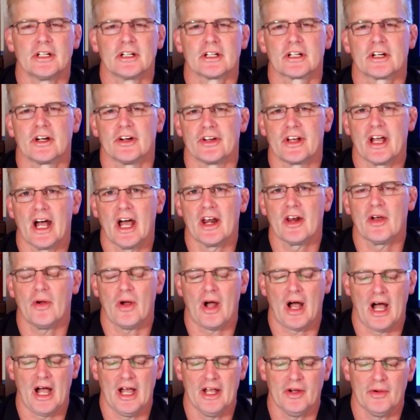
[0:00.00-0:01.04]
Cardano
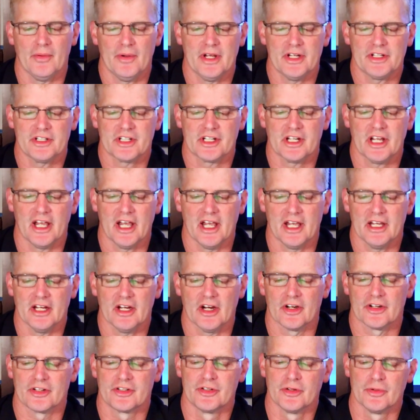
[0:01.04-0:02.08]
I O H K
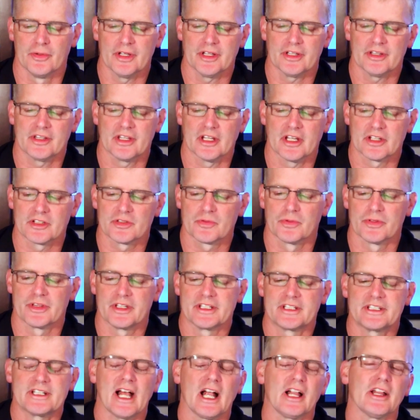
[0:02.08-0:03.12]
are doing things with
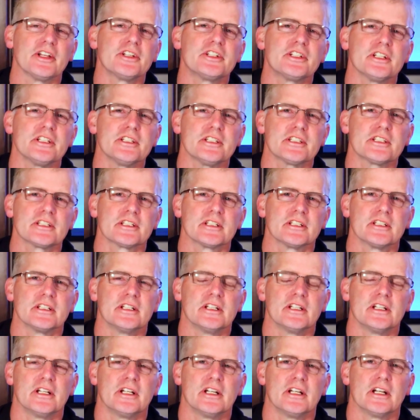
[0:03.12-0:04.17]
intelligence,
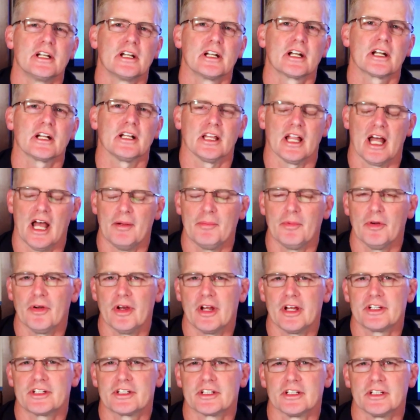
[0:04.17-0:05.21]

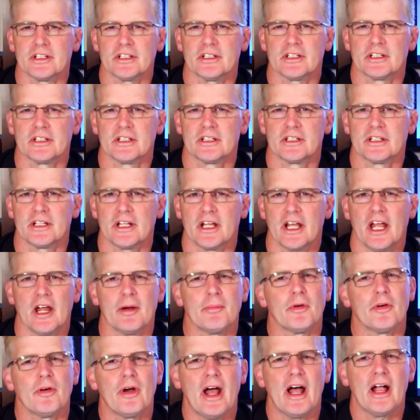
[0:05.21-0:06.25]
collaboration, and
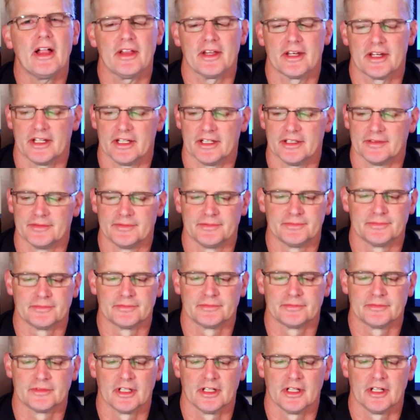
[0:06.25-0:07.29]
morality.
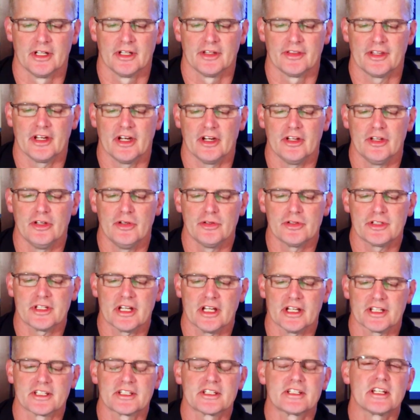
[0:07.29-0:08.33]
They're using
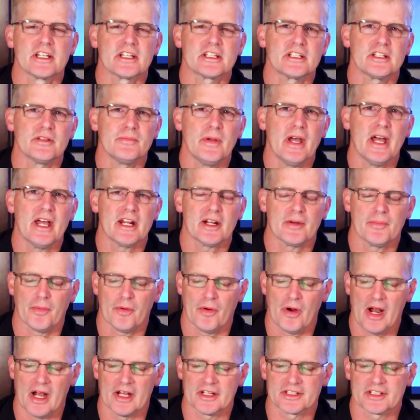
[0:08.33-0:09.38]
a systematic
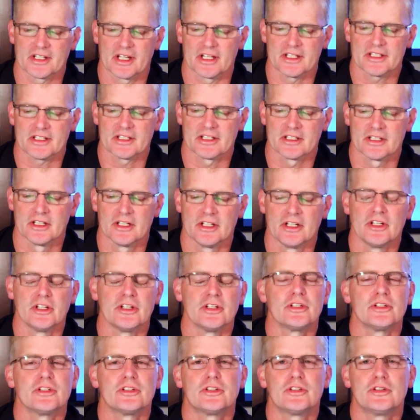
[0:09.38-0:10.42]
process
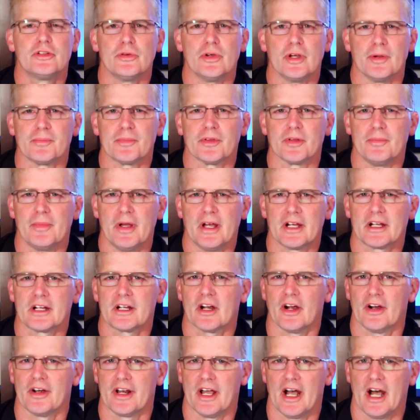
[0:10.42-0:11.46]
to implement
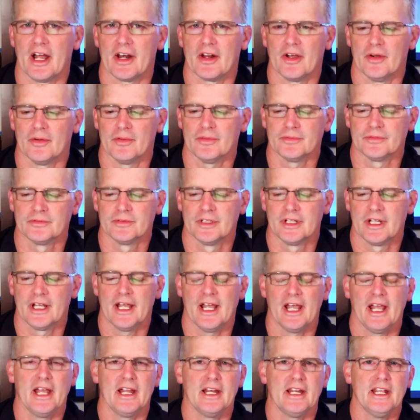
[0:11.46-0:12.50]
Cardano,
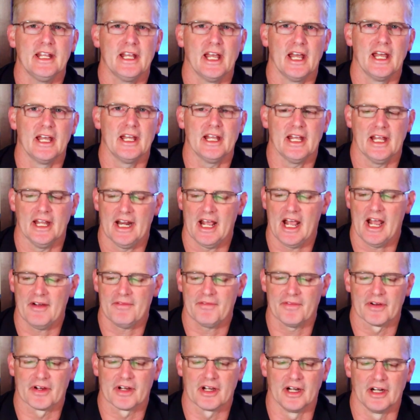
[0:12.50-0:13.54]
A D A, and
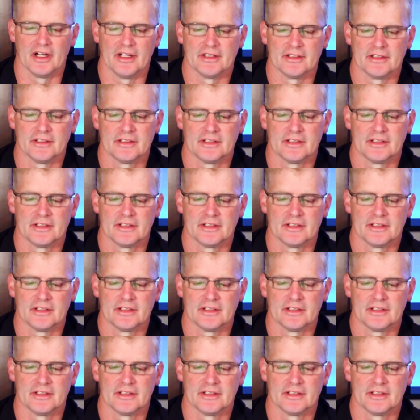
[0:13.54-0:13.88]
Africa.